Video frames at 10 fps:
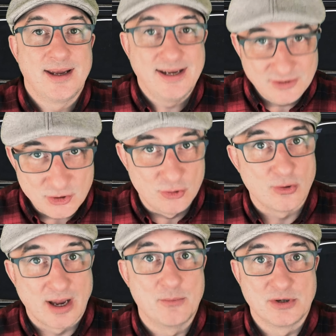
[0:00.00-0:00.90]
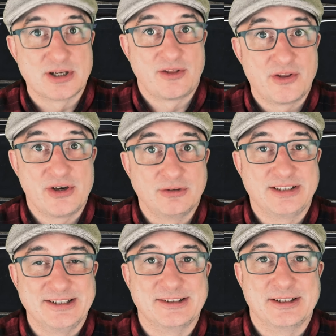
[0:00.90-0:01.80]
he knew it was the real deal.